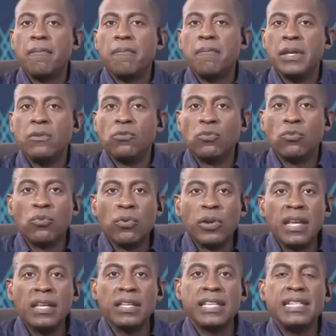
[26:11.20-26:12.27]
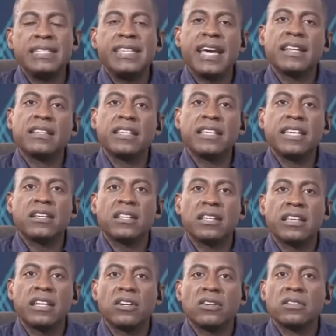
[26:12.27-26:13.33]
be really deadly
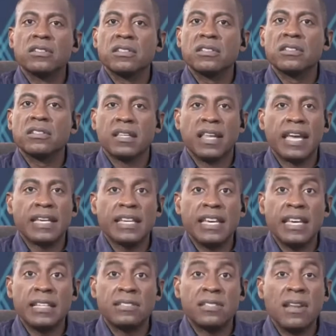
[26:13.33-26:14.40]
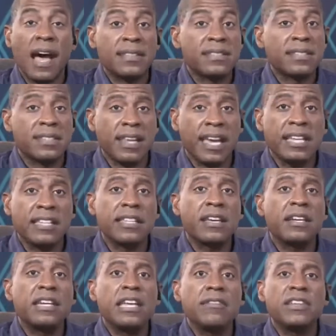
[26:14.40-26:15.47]
clear that like it's not slightly
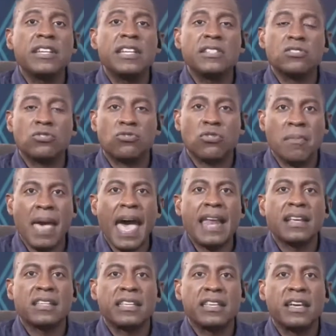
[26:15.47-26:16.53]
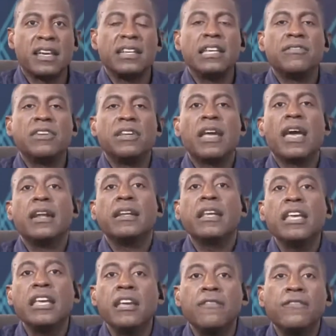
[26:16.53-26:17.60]
uneven, it's dramatically uneven. And
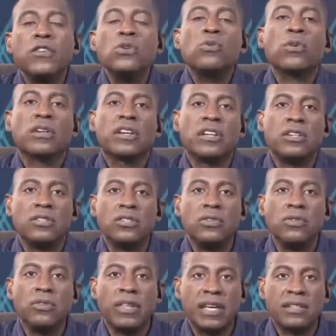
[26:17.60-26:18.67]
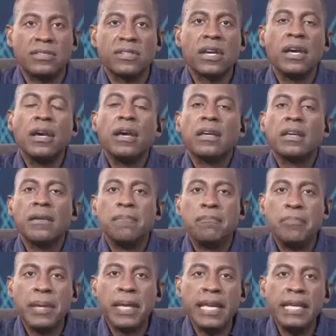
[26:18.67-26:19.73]
if you are going to do this,
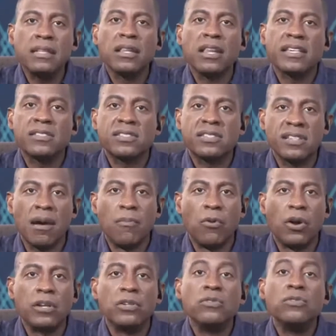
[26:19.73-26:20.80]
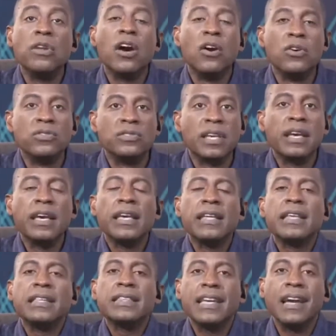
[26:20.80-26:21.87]
compete like someone who knows
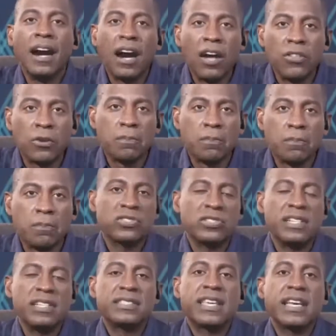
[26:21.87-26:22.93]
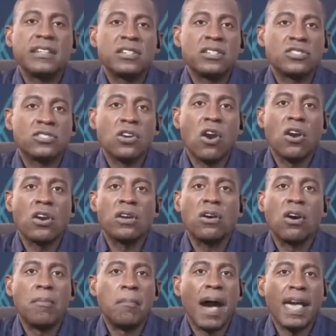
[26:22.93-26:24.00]
that the other person is getting to start
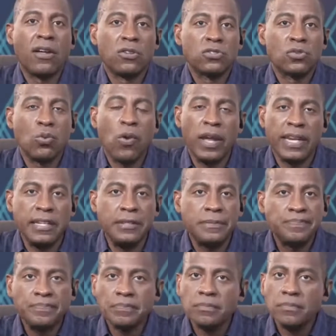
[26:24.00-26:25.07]
on mile 20